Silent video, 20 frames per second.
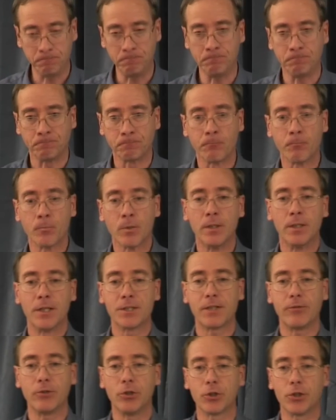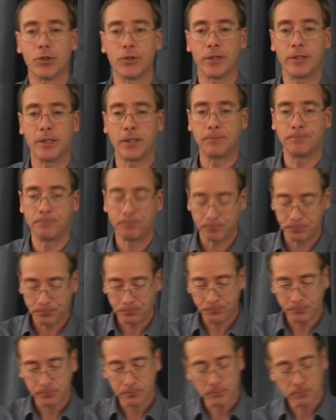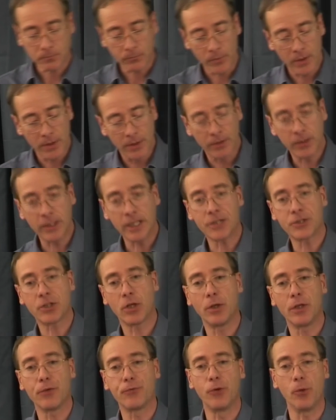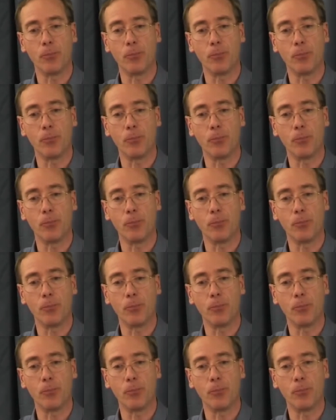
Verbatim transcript: Let's have a look at the, um, the Laetoli